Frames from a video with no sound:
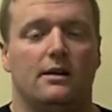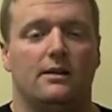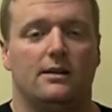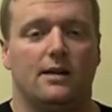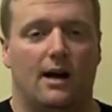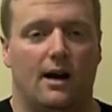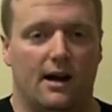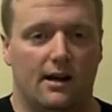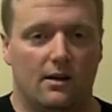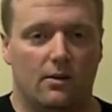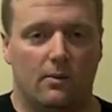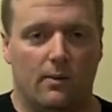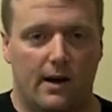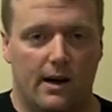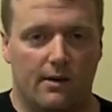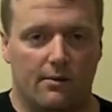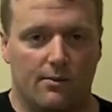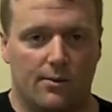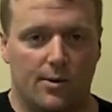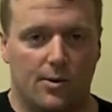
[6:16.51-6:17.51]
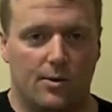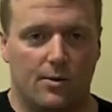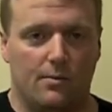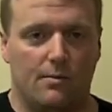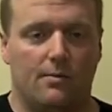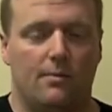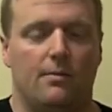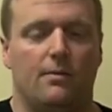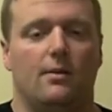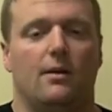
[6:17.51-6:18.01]
tying the weight
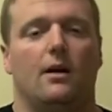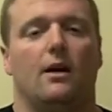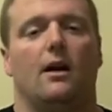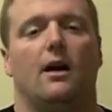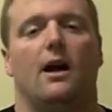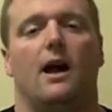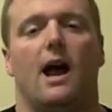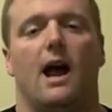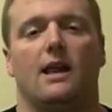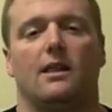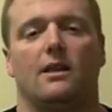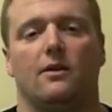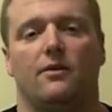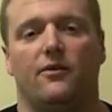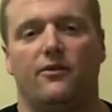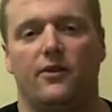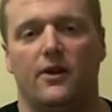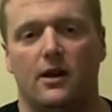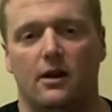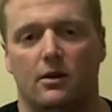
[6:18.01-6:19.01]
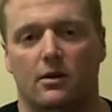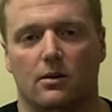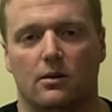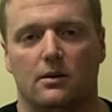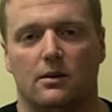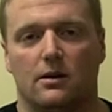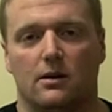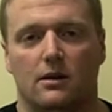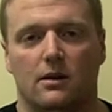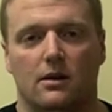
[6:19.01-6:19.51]
room and the
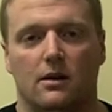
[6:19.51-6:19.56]
field